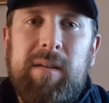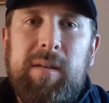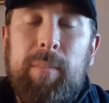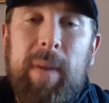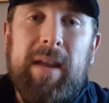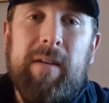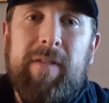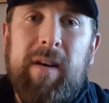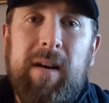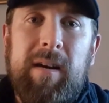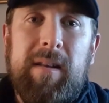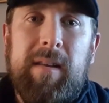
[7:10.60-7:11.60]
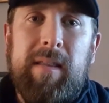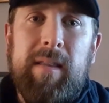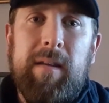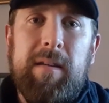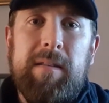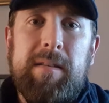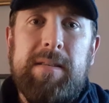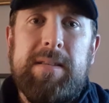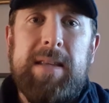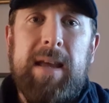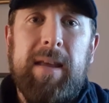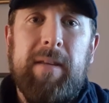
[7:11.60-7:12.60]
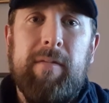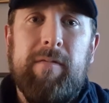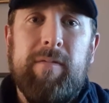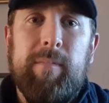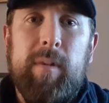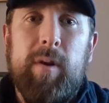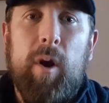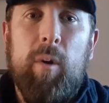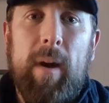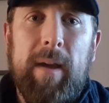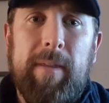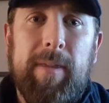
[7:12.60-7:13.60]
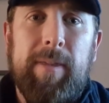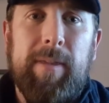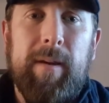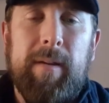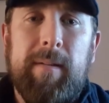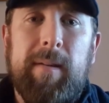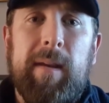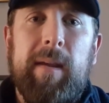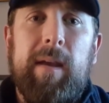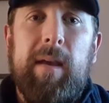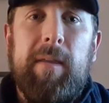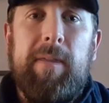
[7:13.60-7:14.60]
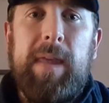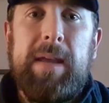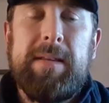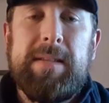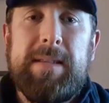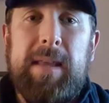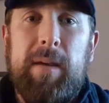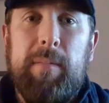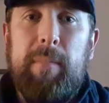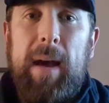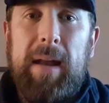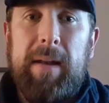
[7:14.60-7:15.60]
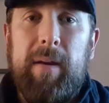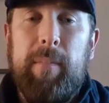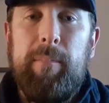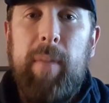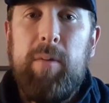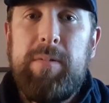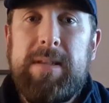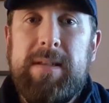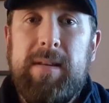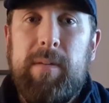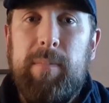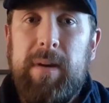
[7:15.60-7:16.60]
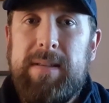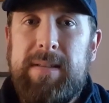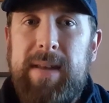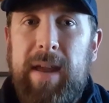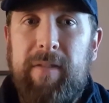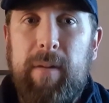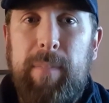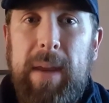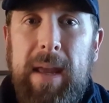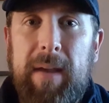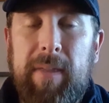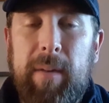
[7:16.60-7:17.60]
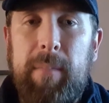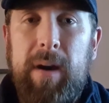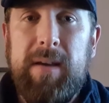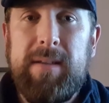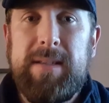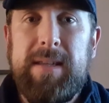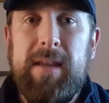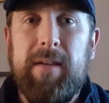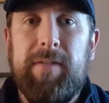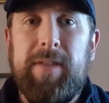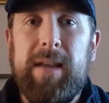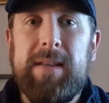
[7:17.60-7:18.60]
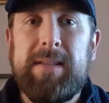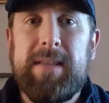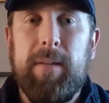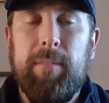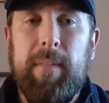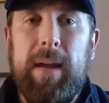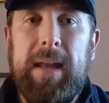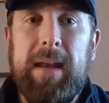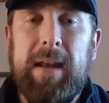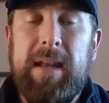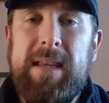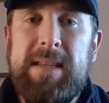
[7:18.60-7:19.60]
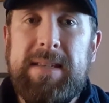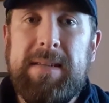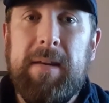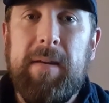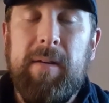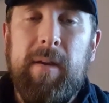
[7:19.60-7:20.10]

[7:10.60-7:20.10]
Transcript: you may have heard the saying from Goethe that things that matter most must never be at the mercy of things that matter least.